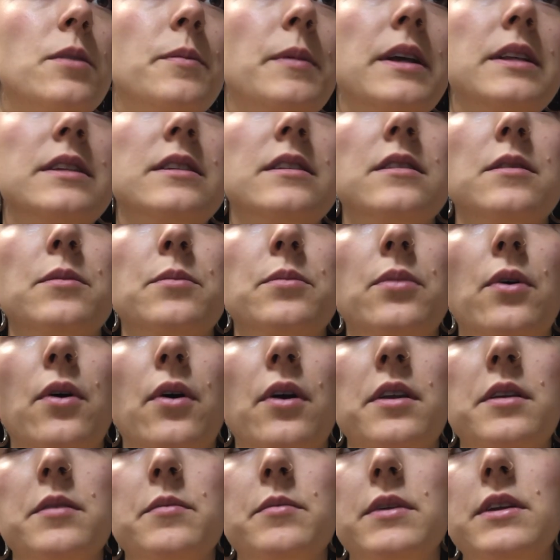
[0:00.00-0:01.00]
has an
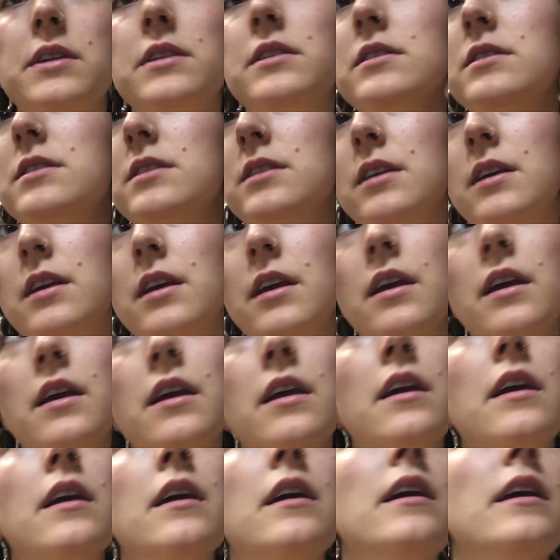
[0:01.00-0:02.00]
appointment
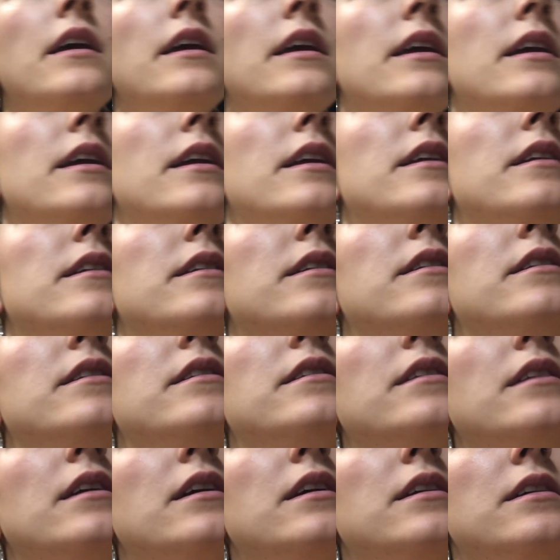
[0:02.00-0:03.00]
in
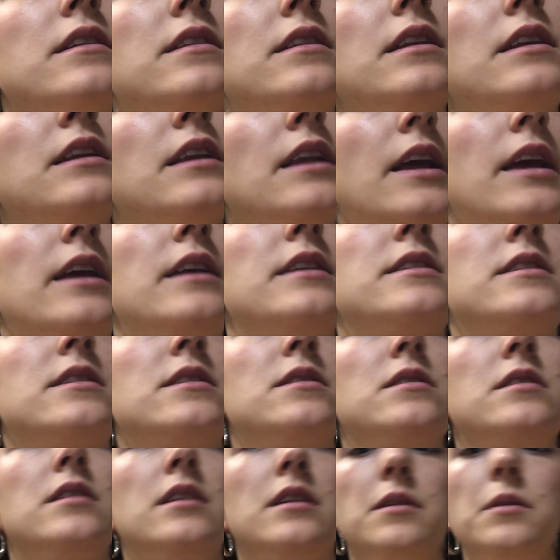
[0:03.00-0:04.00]
the
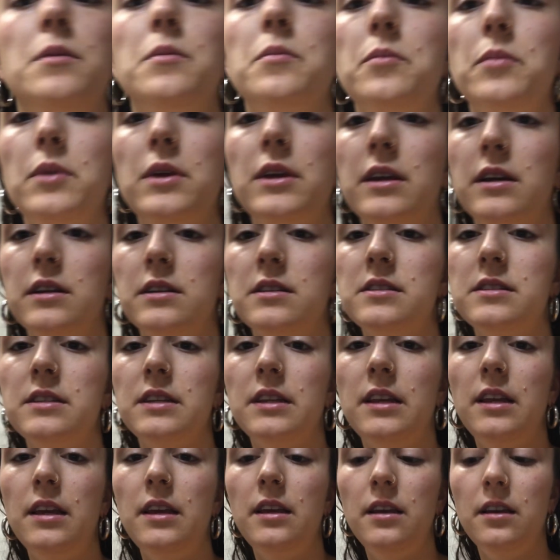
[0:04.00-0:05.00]
next bigger
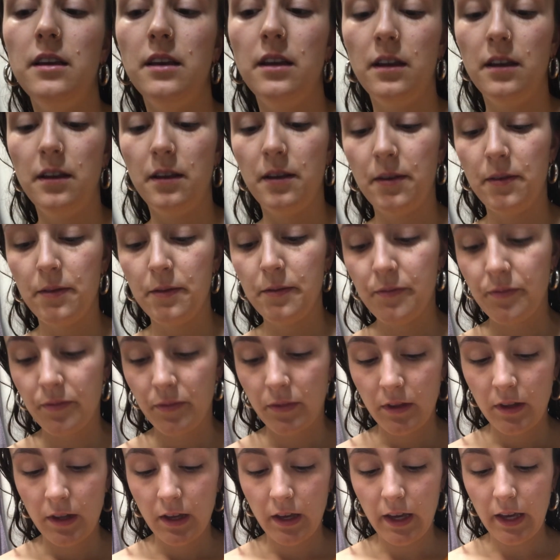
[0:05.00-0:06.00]
city,
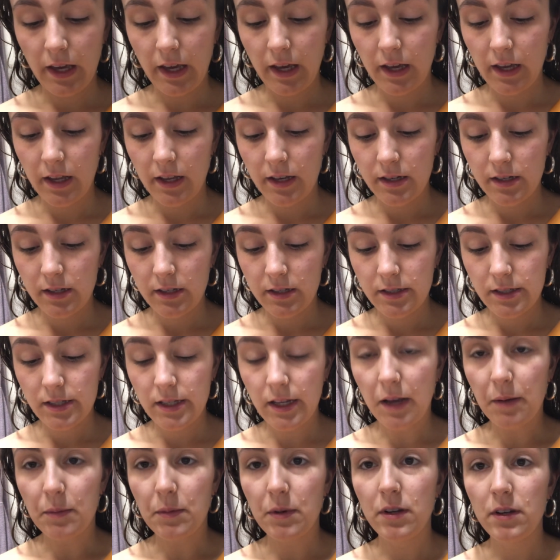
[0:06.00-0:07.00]
and
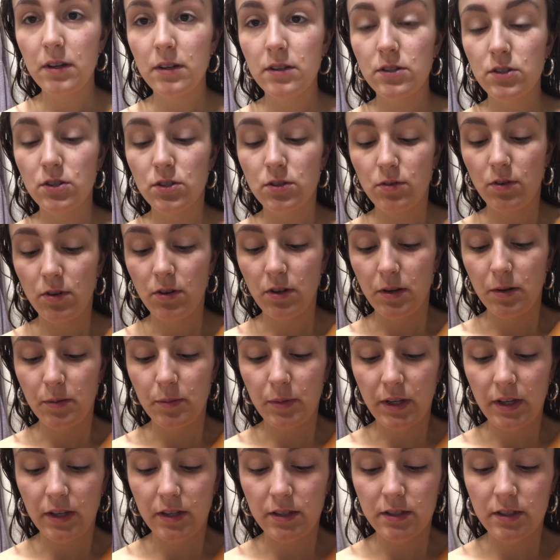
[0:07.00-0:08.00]
I'm gonna join
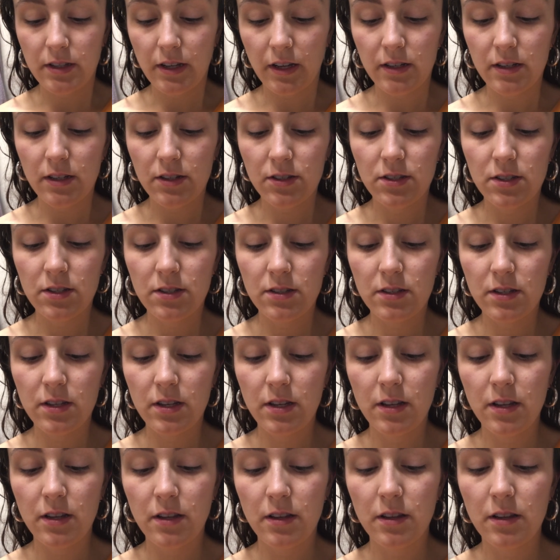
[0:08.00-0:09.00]
because I just
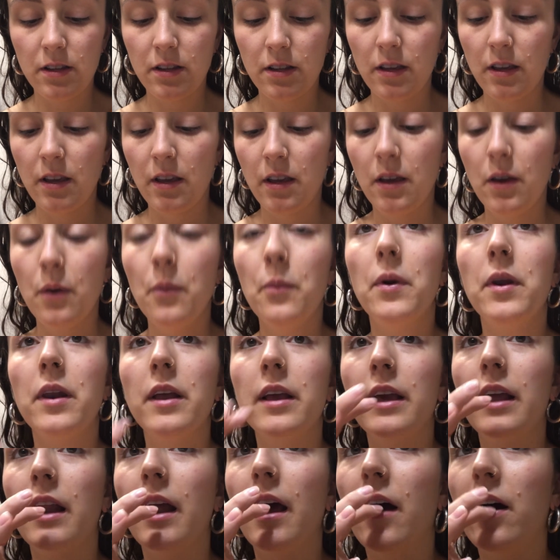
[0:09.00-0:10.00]
want to
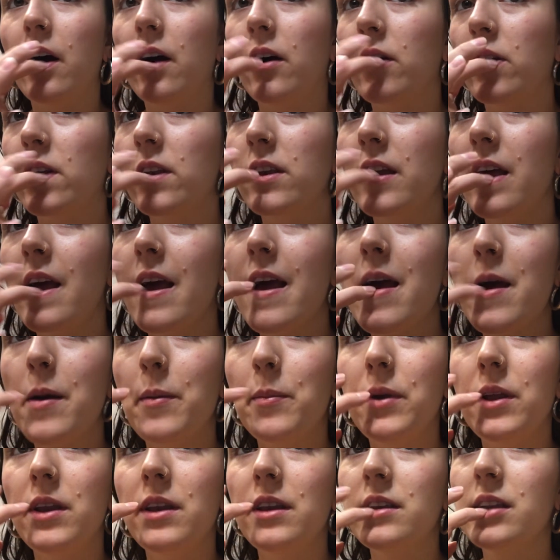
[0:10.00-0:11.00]
get out a
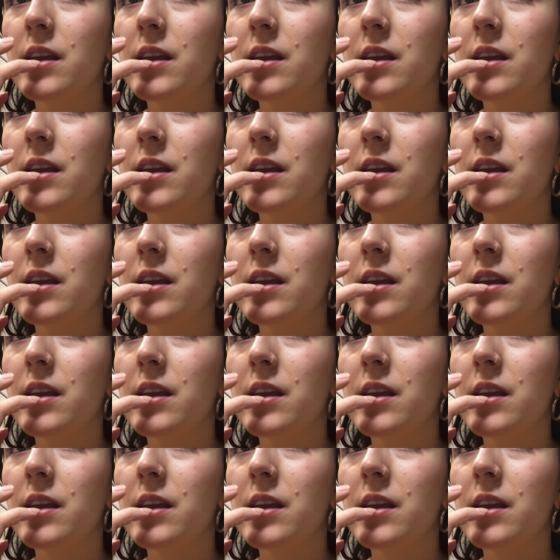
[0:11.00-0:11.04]
bit.